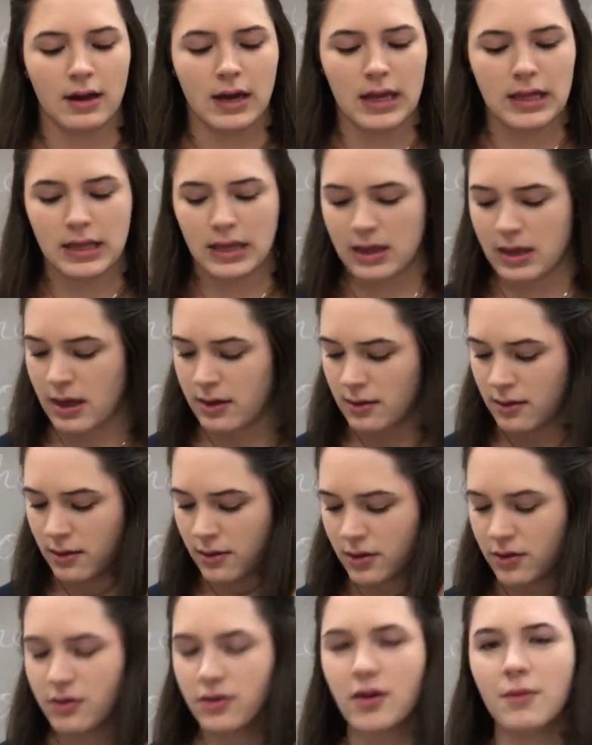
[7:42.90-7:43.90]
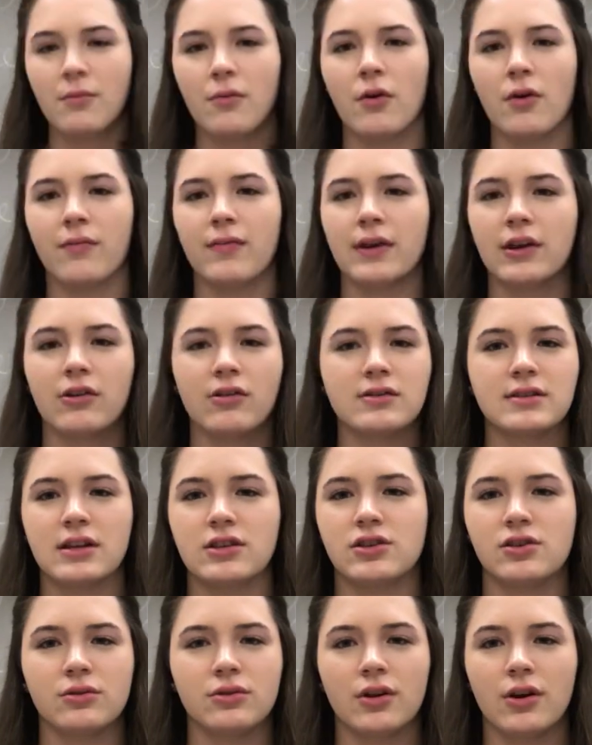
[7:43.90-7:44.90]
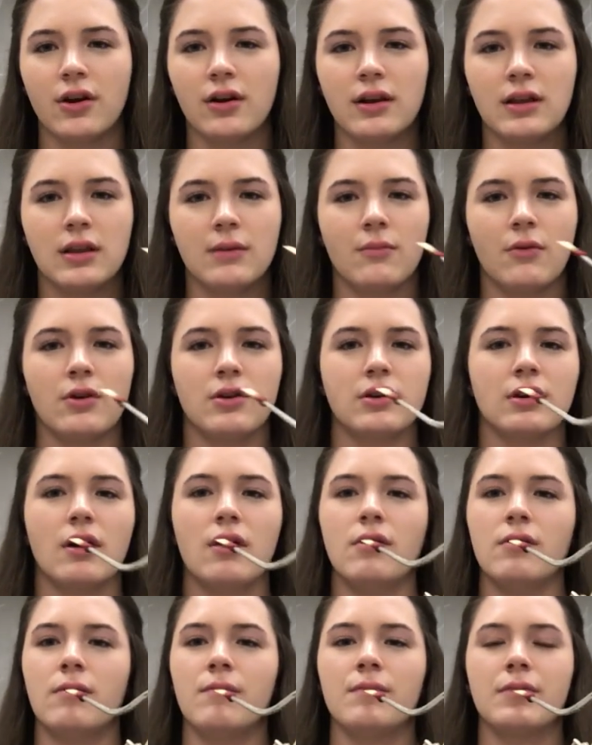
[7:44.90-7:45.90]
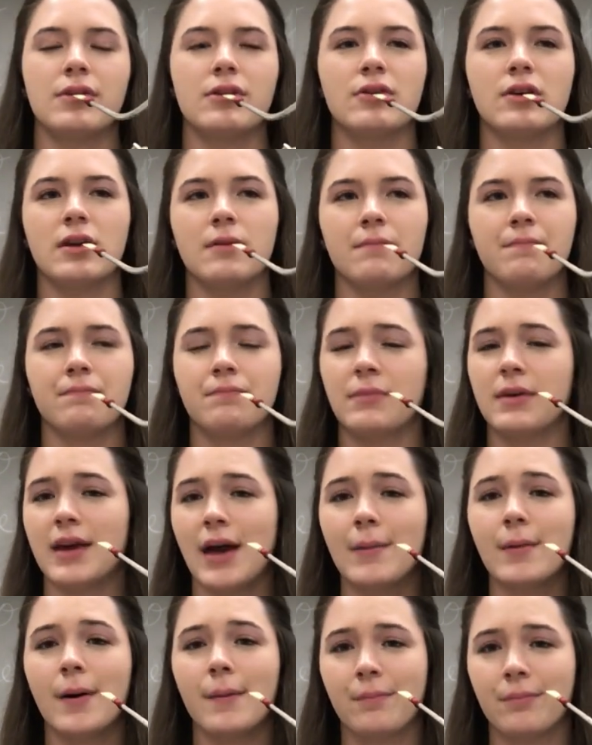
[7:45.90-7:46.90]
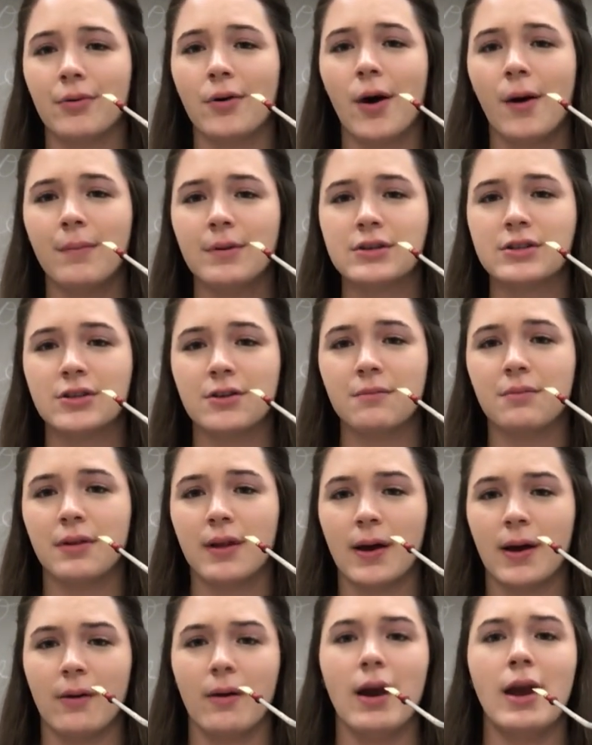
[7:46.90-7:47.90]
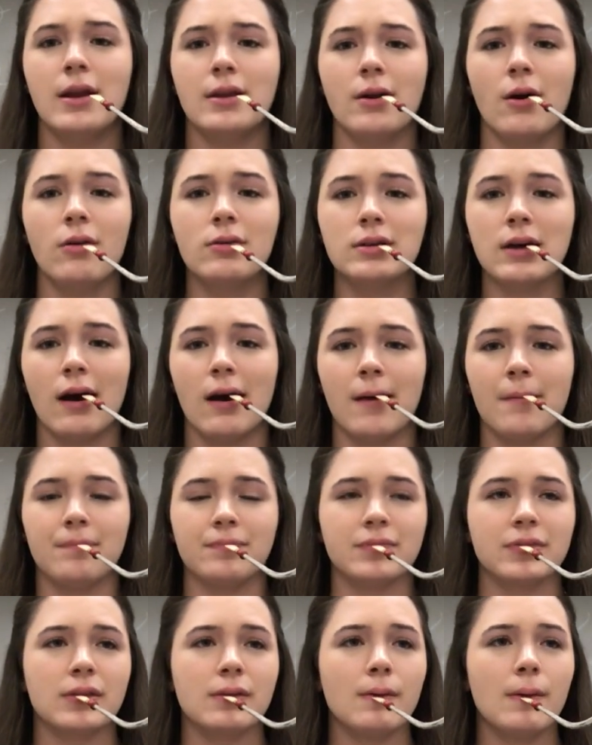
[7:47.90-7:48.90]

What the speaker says: And then the more fingers that you learn and the more you go, you can become a pro bassoon player in no time.